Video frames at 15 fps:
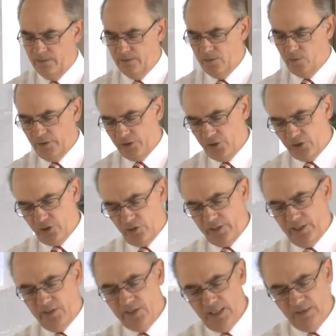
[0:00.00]
Quite a
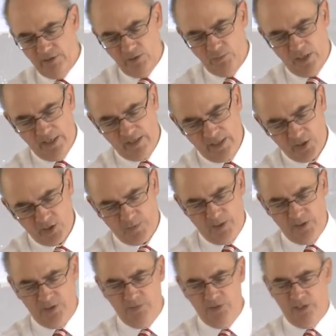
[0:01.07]
shocking sounding way they
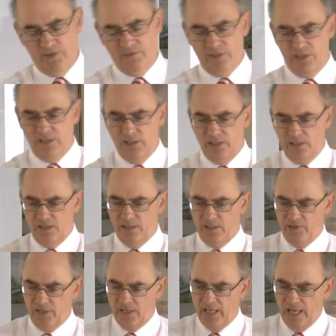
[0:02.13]
express themselves in the
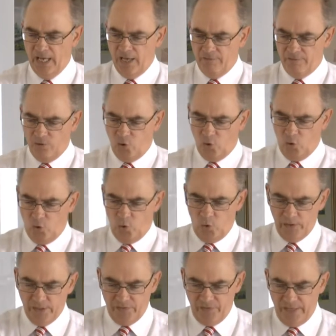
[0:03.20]
Greek. For all
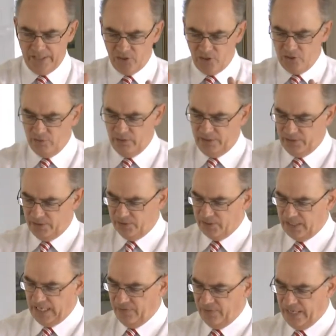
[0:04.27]
that they do
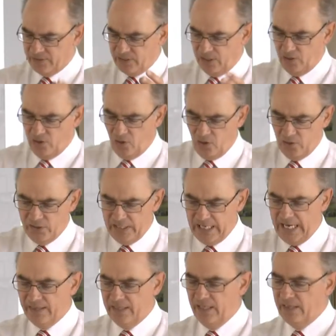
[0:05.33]
understand, there's a lot
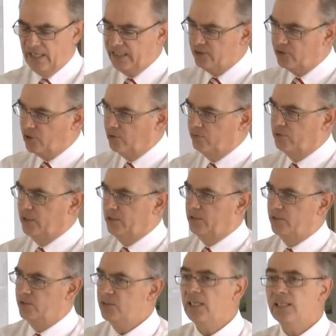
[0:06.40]
yet that they don't
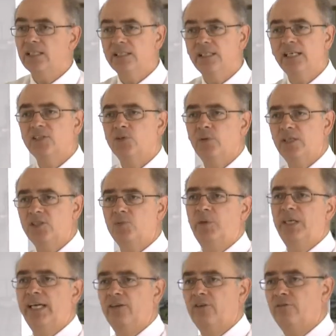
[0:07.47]
understand, and that's why they
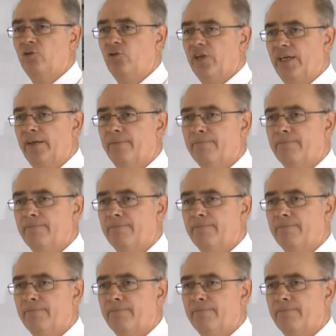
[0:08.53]
speak out of order.